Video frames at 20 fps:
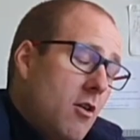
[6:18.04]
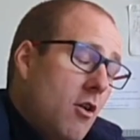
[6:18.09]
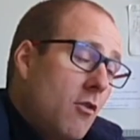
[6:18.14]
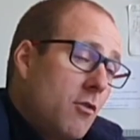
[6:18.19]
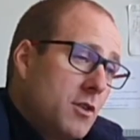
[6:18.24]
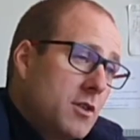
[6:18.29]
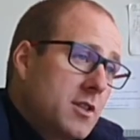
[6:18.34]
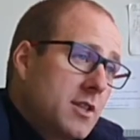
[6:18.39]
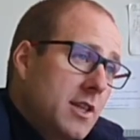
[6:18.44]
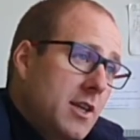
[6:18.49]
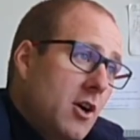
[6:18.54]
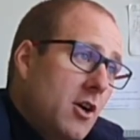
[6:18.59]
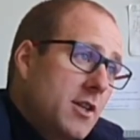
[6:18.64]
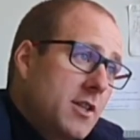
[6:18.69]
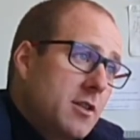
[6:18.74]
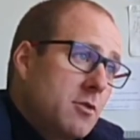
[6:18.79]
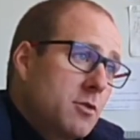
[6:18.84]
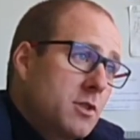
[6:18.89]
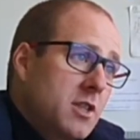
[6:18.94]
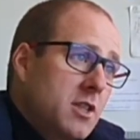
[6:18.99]
obviously
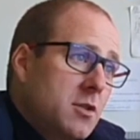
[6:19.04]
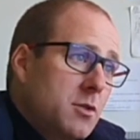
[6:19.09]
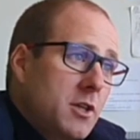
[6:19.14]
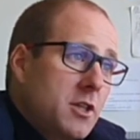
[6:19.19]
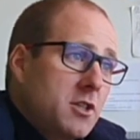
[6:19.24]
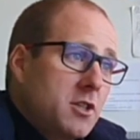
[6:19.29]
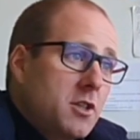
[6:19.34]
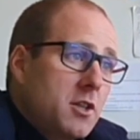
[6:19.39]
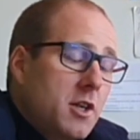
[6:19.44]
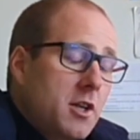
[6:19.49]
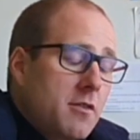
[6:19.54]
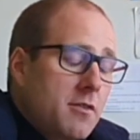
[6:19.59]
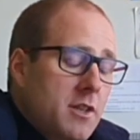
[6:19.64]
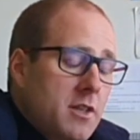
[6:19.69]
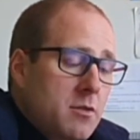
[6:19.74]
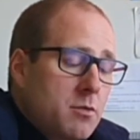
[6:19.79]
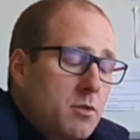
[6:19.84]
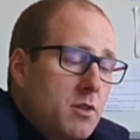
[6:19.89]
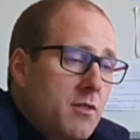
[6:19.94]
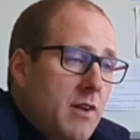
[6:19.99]
ideal situation none of
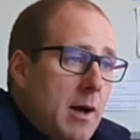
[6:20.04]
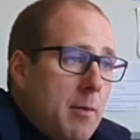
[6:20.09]
this would have